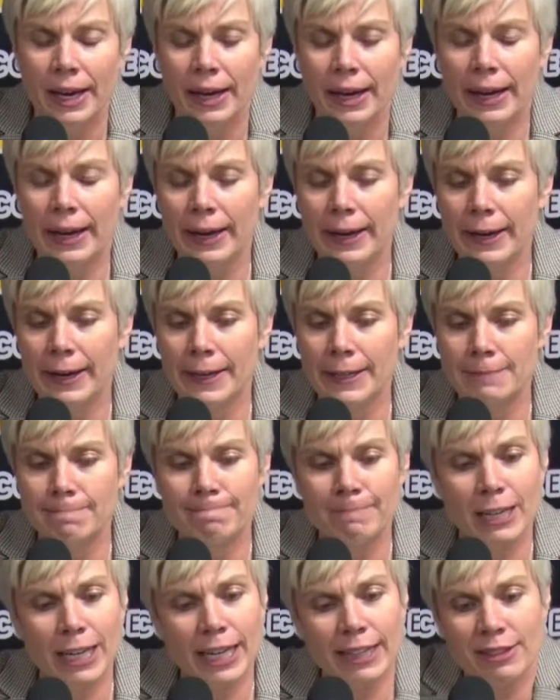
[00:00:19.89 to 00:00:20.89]

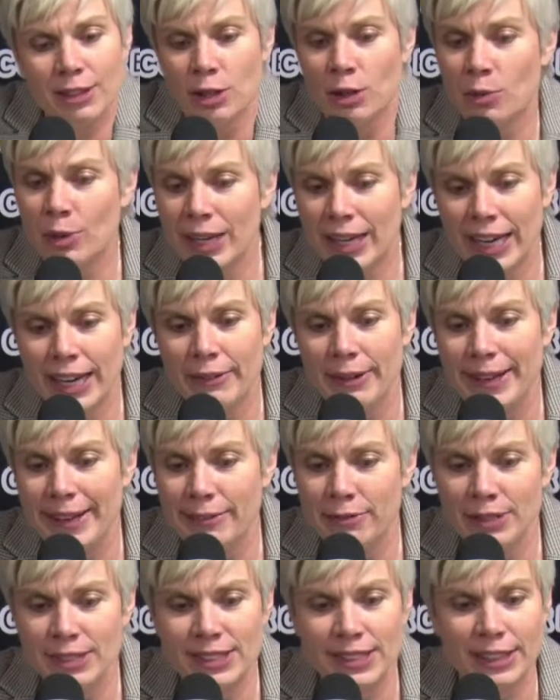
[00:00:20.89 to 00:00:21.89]
And I thought we gave it
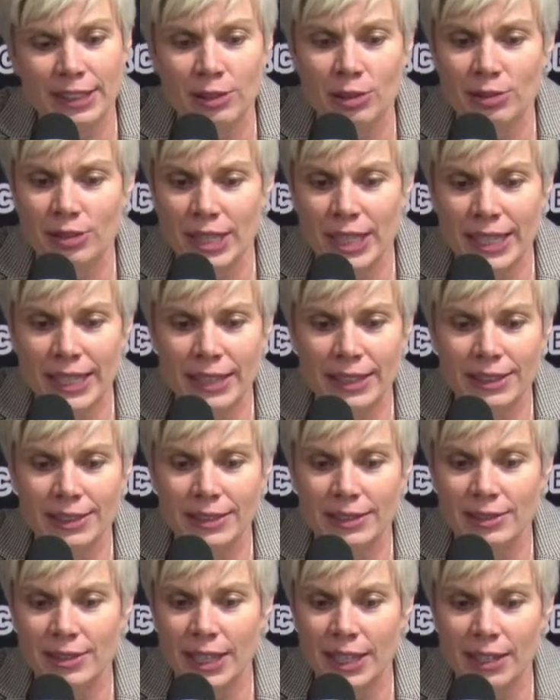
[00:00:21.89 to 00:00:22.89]
every single
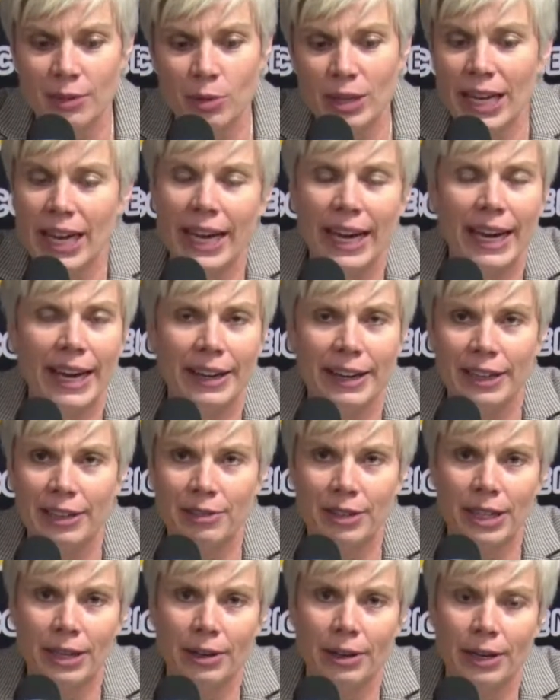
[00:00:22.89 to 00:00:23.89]
thing that we had out
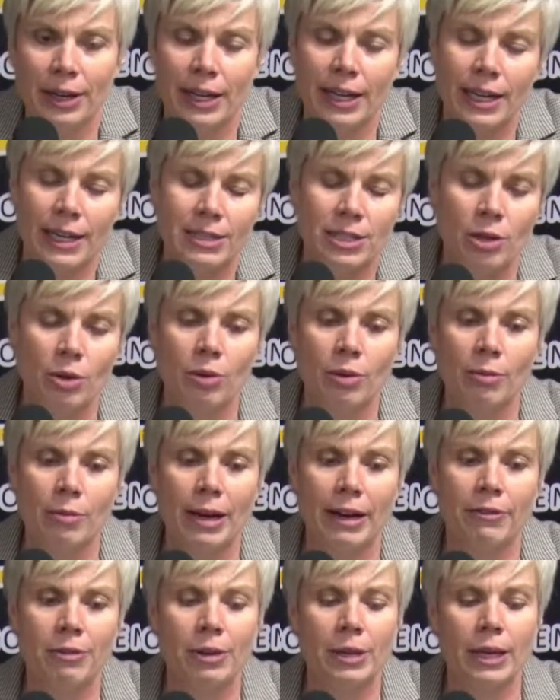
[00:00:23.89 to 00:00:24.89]
there. And I told them
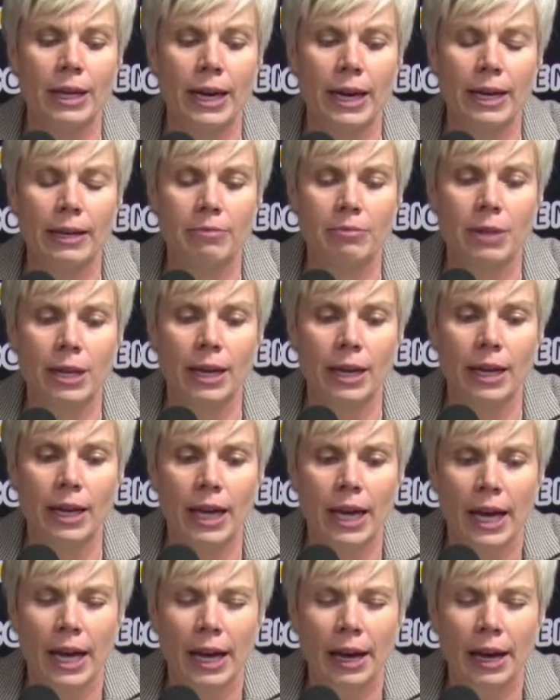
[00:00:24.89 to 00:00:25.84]
after the game that